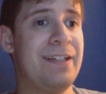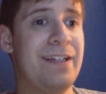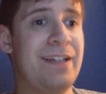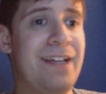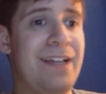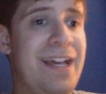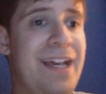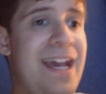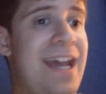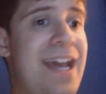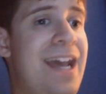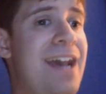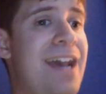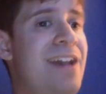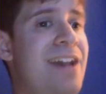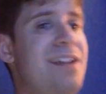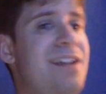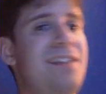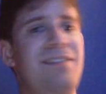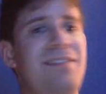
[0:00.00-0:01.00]

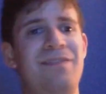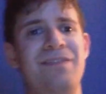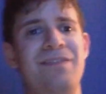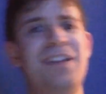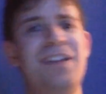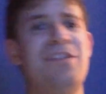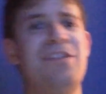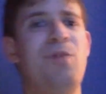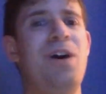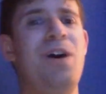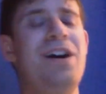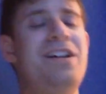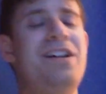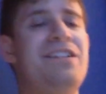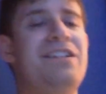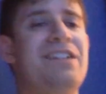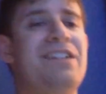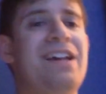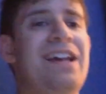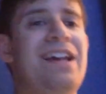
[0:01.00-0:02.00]
And this
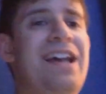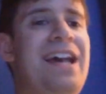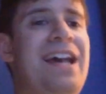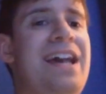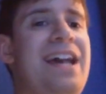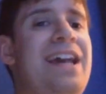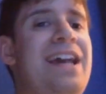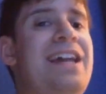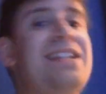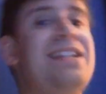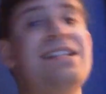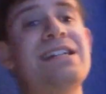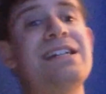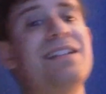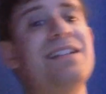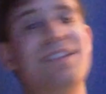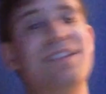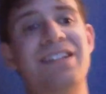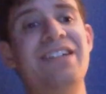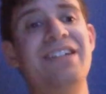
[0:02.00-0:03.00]
was a
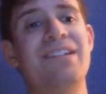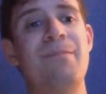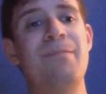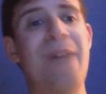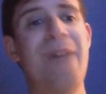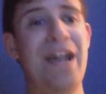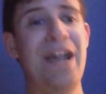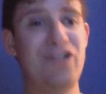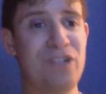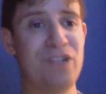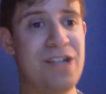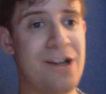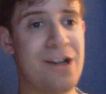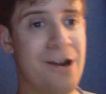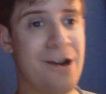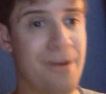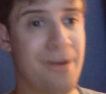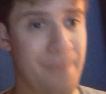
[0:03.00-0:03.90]
decent match here.